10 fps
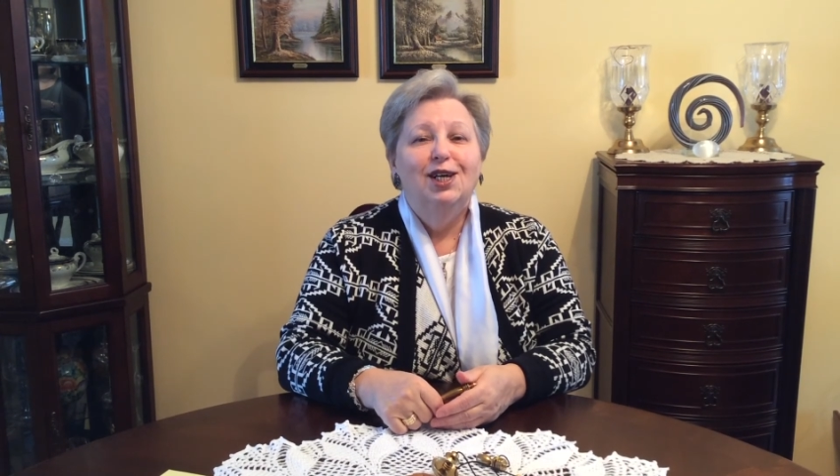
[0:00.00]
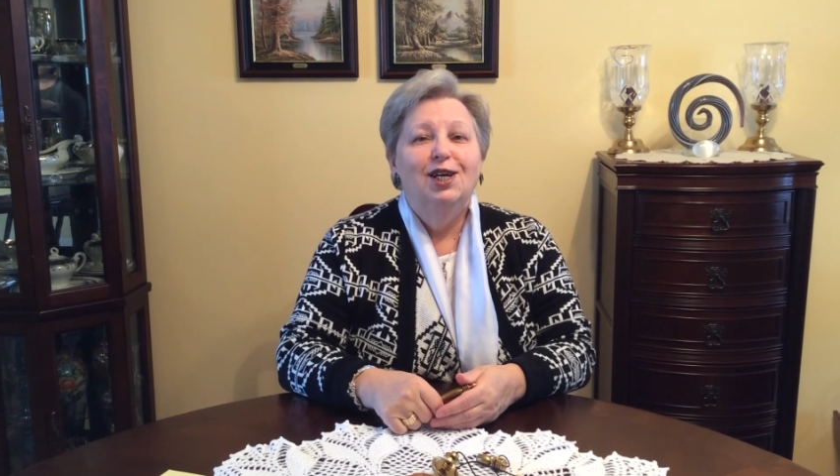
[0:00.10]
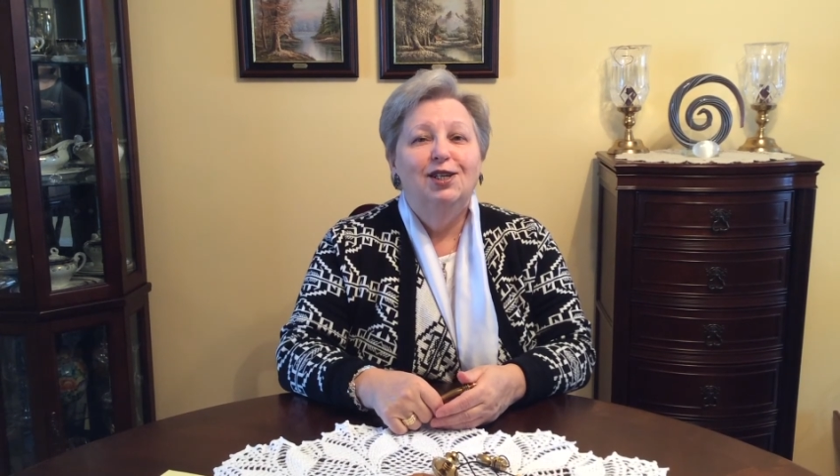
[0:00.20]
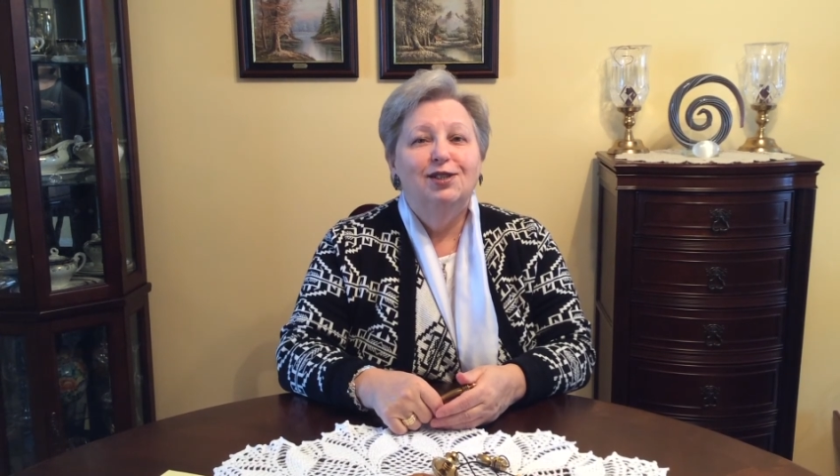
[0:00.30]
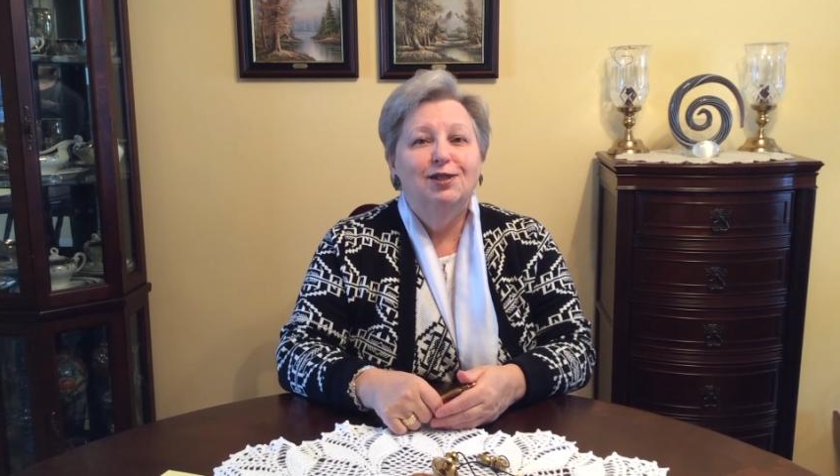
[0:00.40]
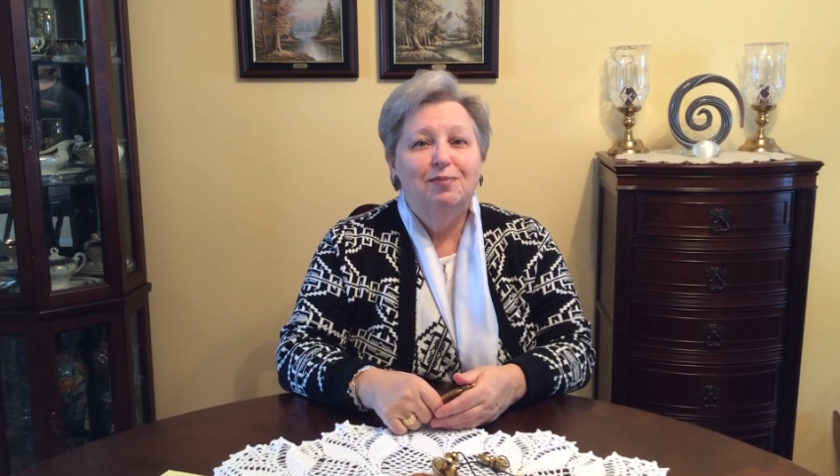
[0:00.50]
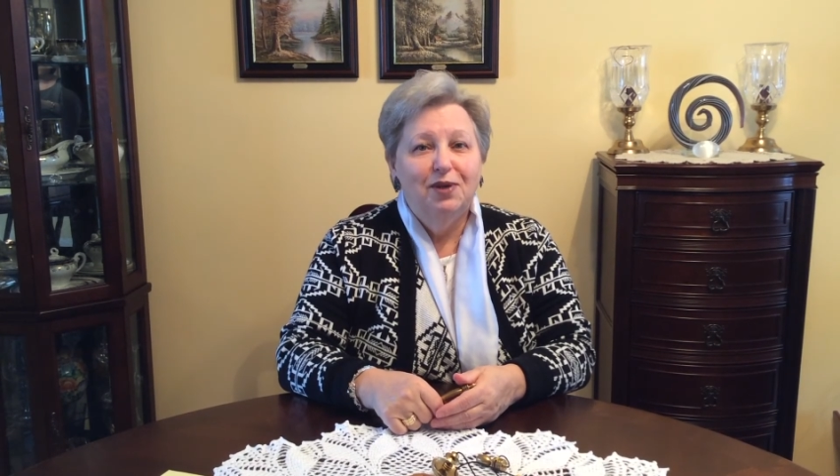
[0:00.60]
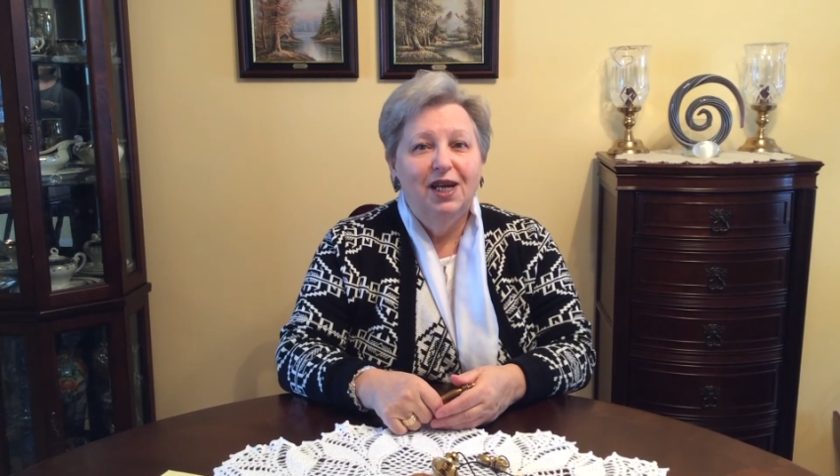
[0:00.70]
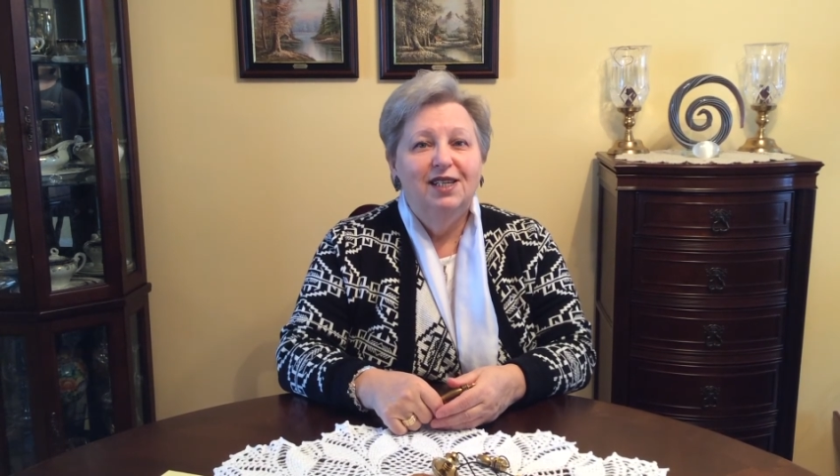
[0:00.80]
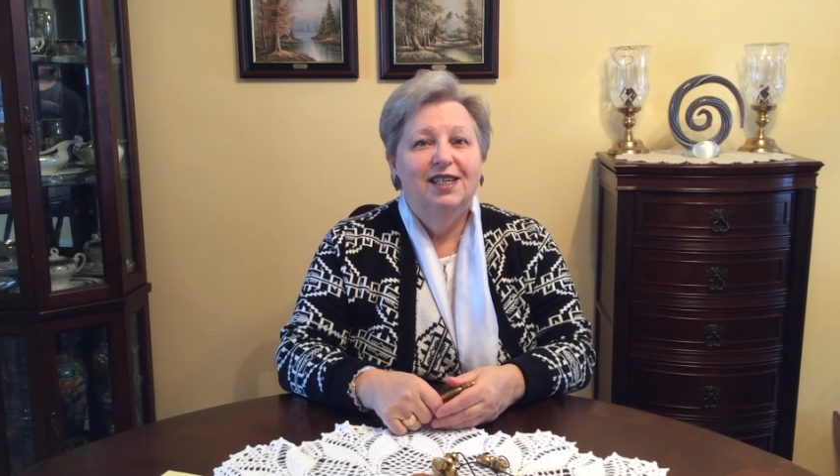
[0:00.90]
in
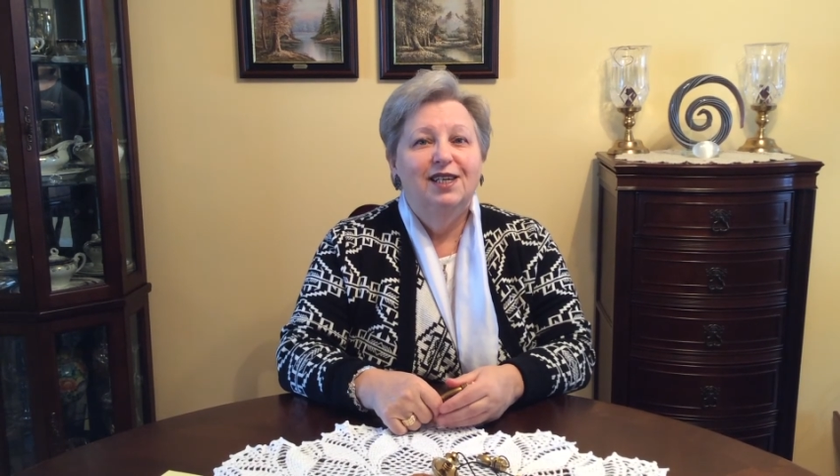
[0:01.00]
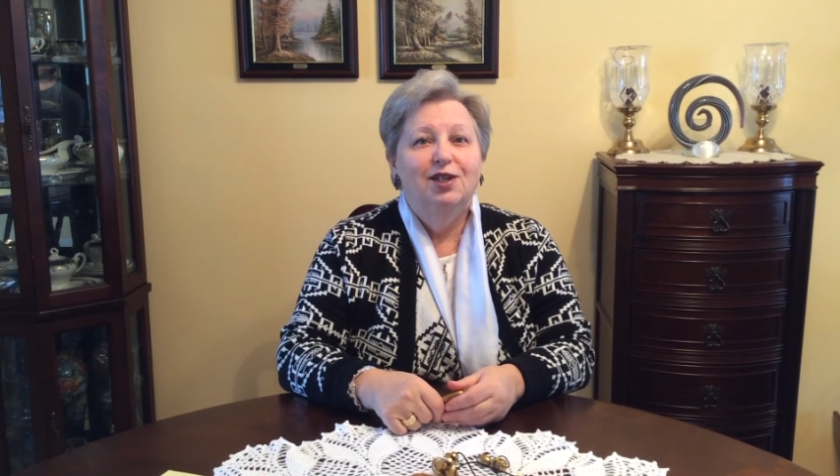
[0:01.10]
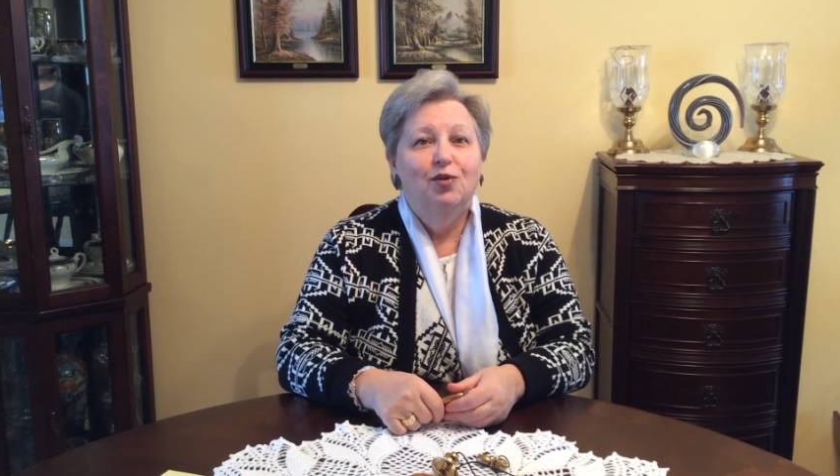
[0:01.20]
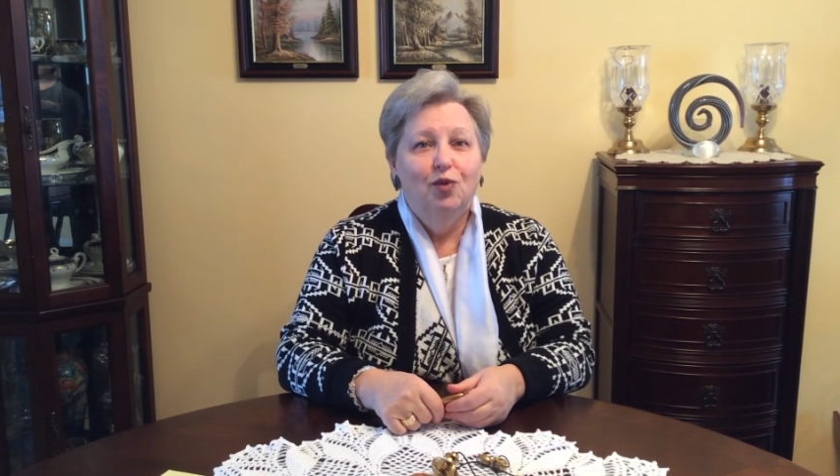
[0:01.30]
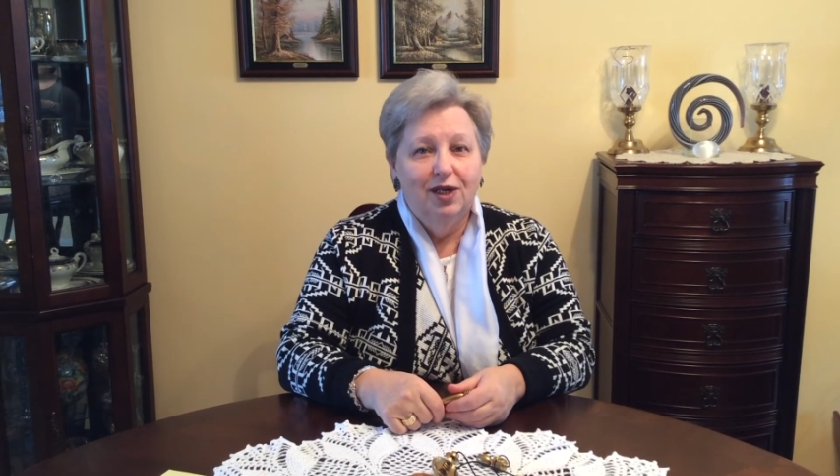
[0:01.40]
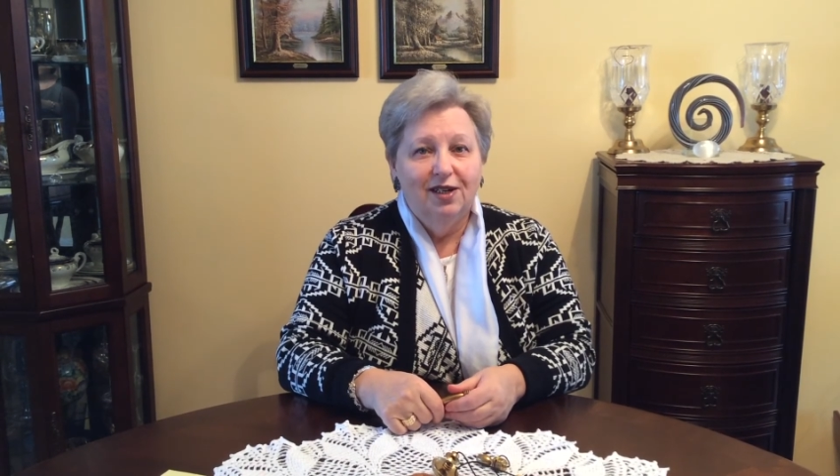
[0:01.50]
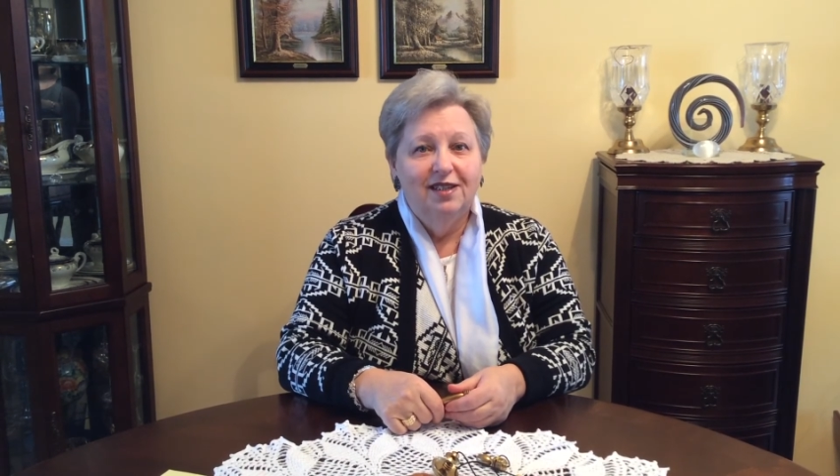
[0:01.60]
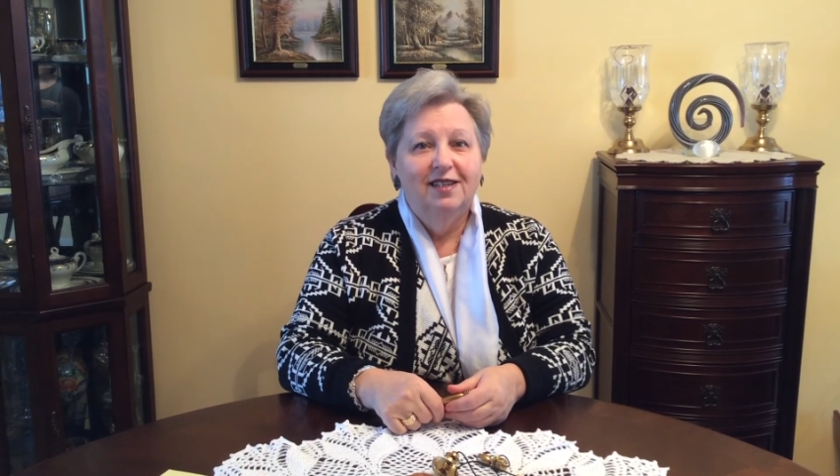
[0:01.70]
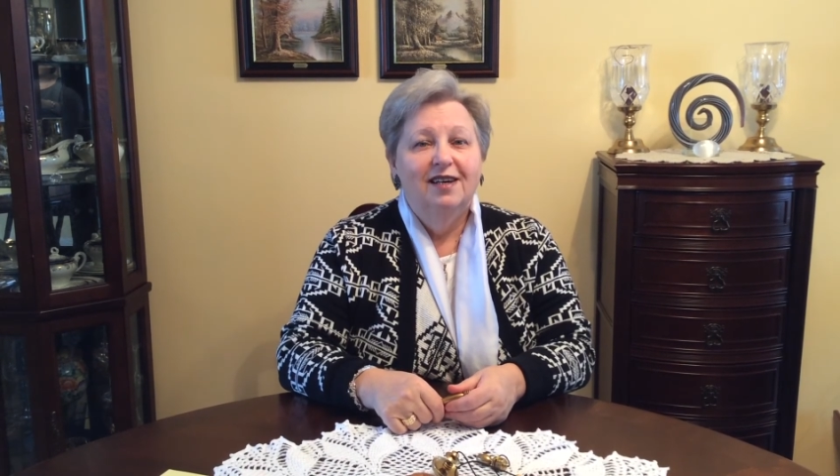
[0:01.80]
spreading the word